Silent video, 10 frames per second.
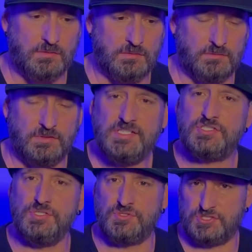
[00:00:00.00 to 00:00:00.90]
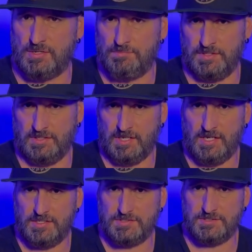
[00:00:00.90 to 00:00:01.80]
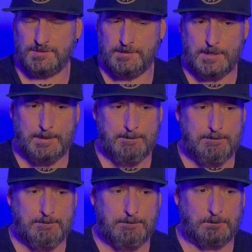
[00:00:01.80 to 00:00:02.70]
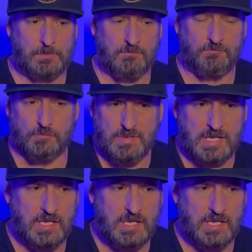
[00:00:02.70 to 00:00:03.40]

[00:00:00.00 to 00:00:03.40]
let's do something, guys. For me,